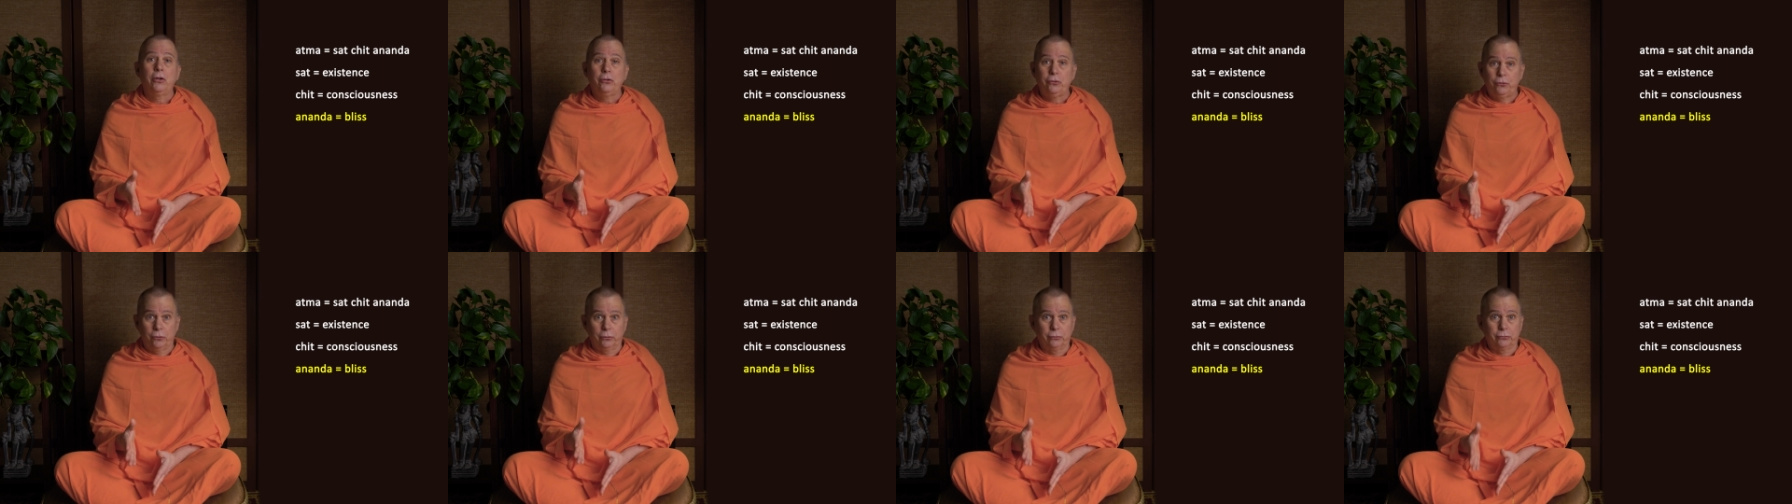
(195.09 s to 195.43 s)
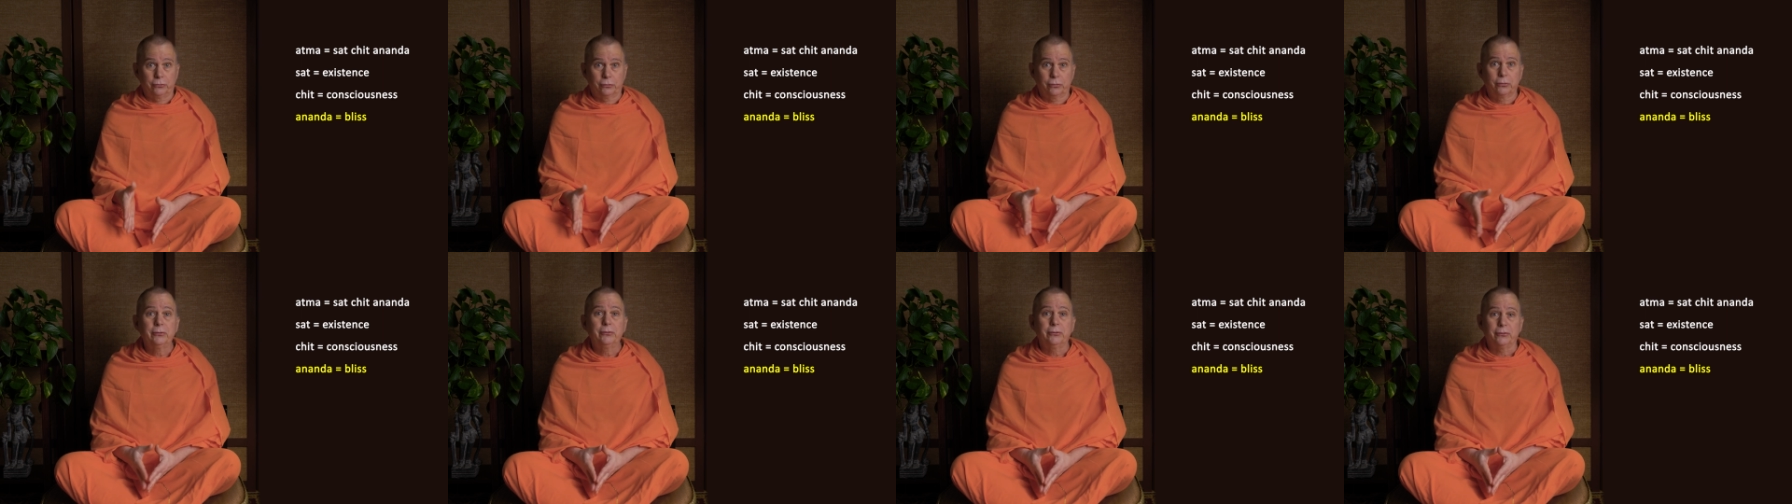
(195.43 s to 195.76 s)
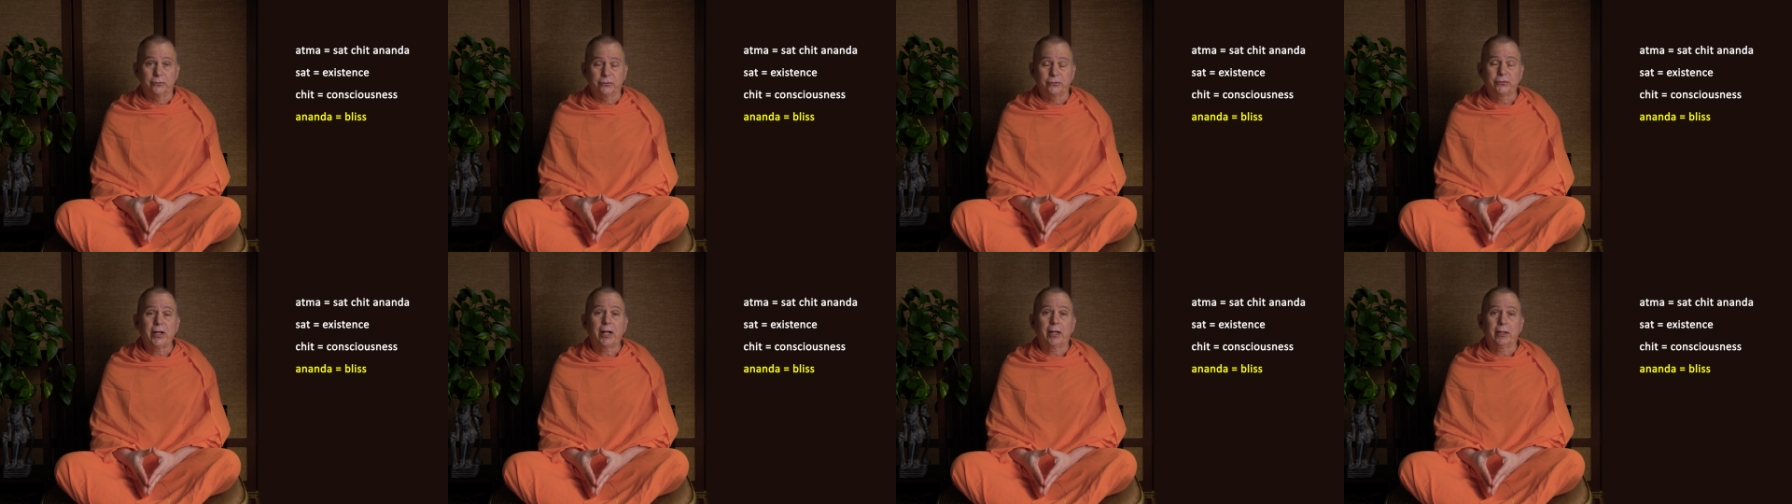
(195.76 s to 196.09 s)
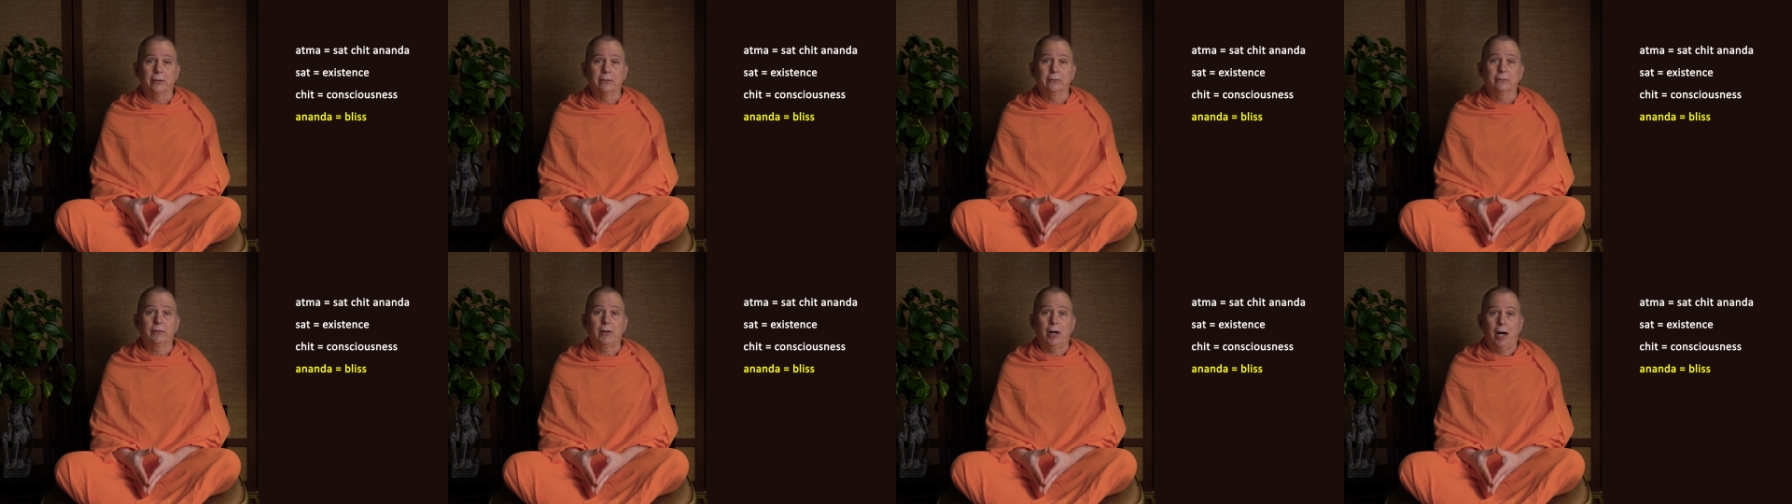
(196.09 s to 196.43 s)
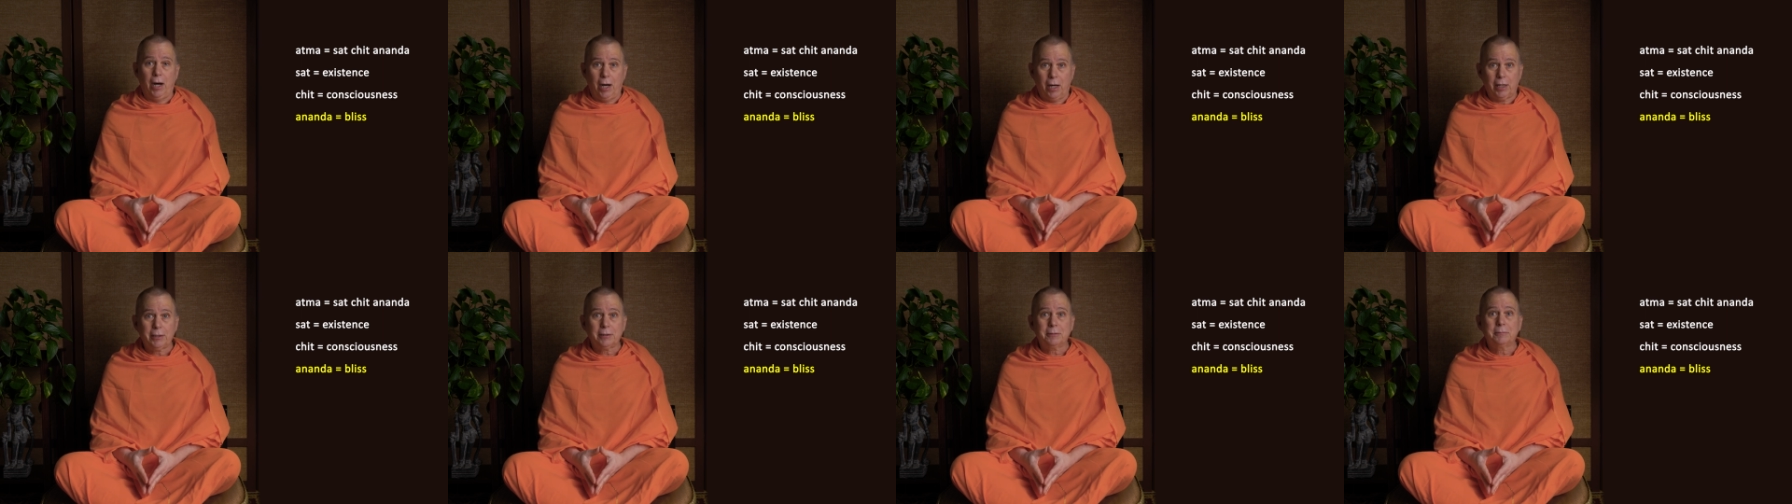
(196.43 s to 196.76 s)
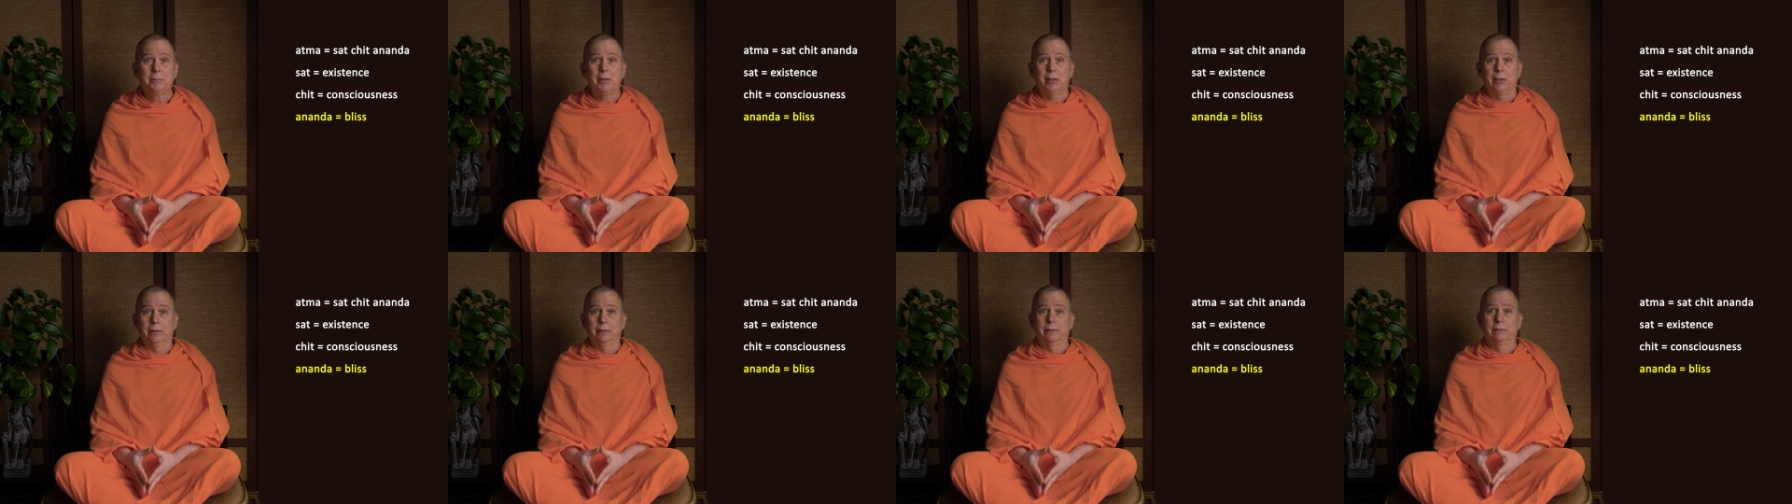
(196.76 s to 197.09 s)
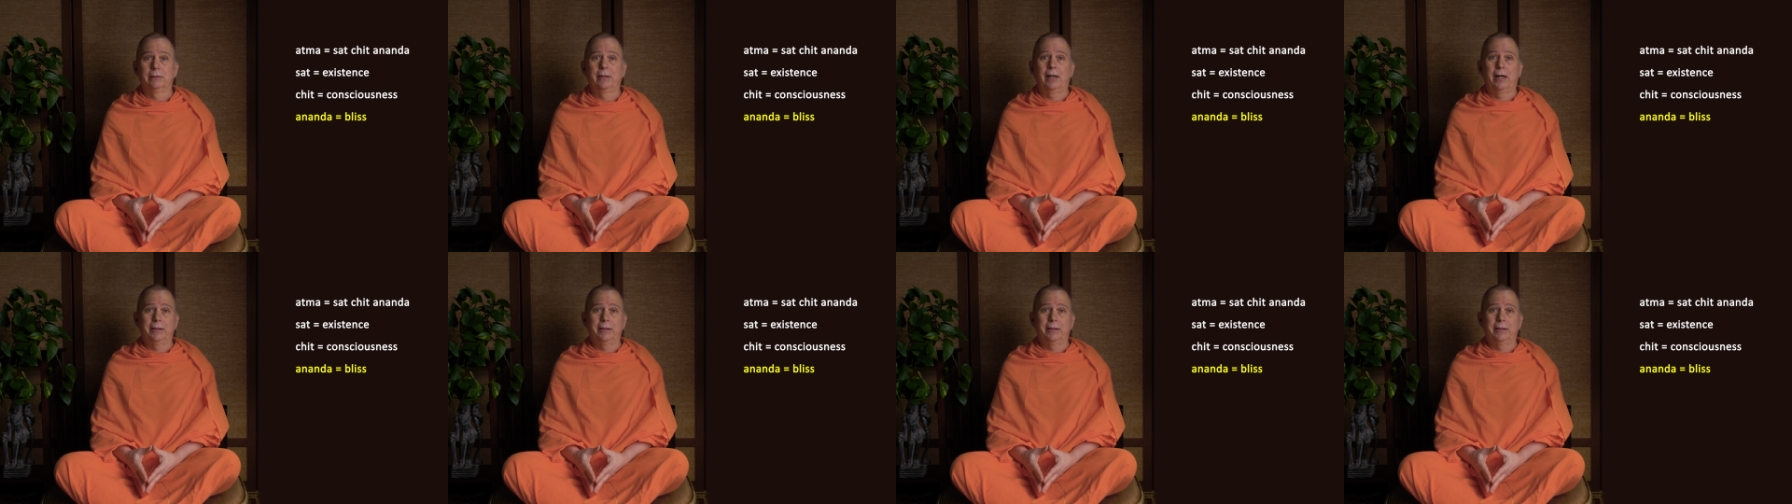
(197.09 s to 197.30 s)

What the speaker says: Your true self, Atma,